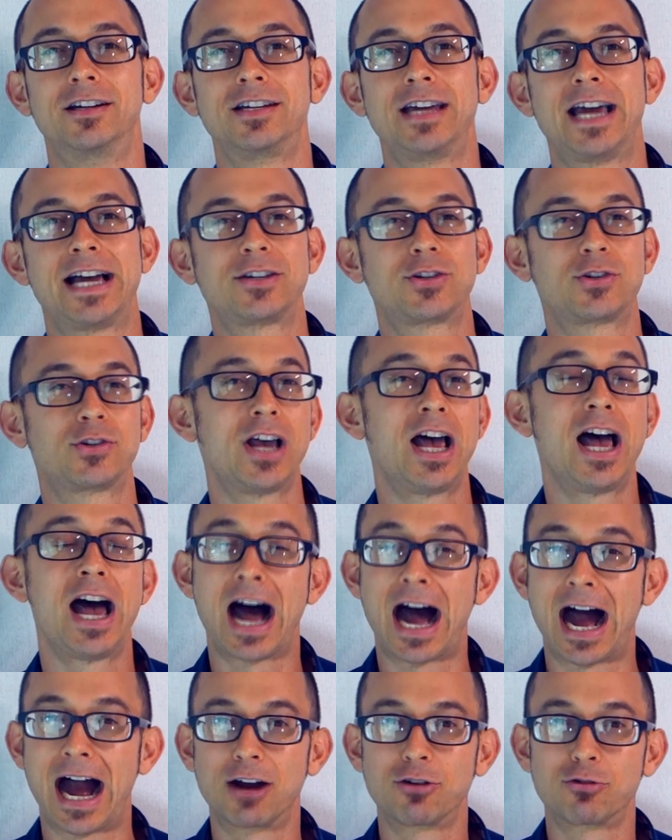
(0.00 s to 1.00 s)
Yes,
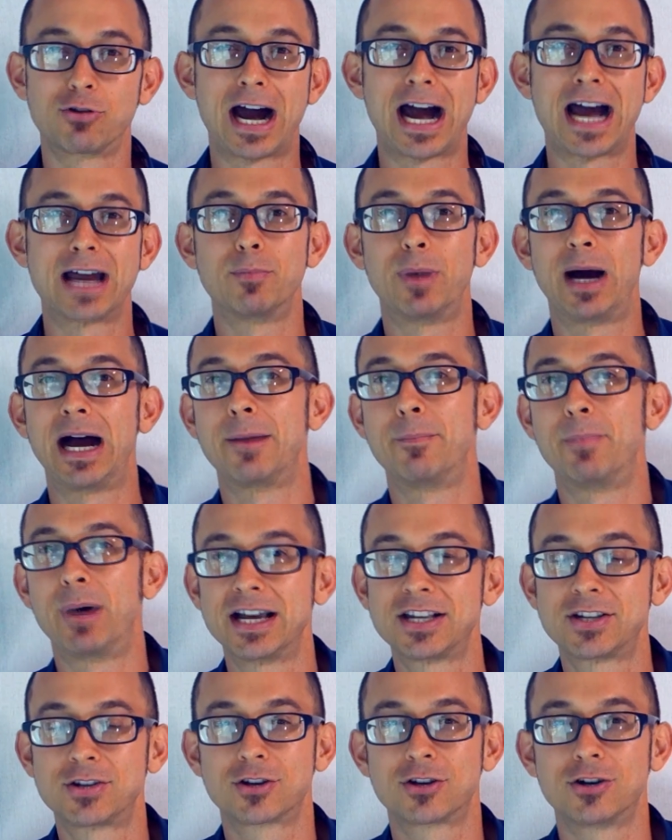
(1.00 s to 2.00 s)
I ride my
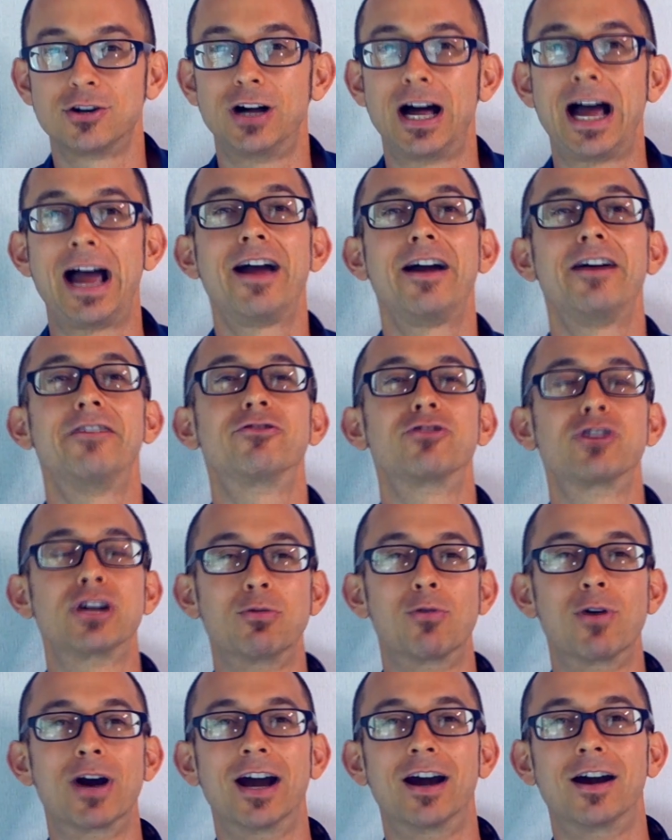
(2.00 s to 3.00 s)
bicycle
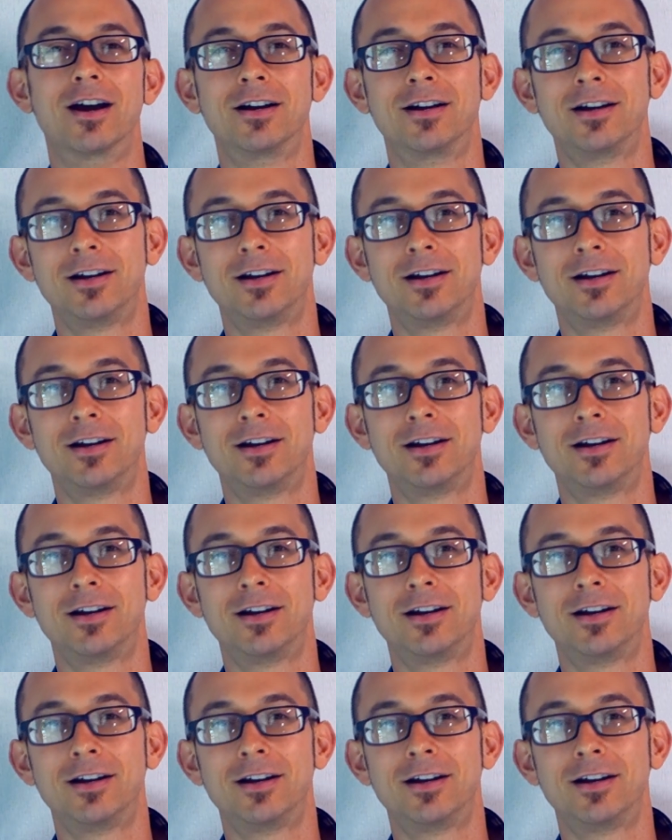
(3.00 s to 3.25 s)
everywhere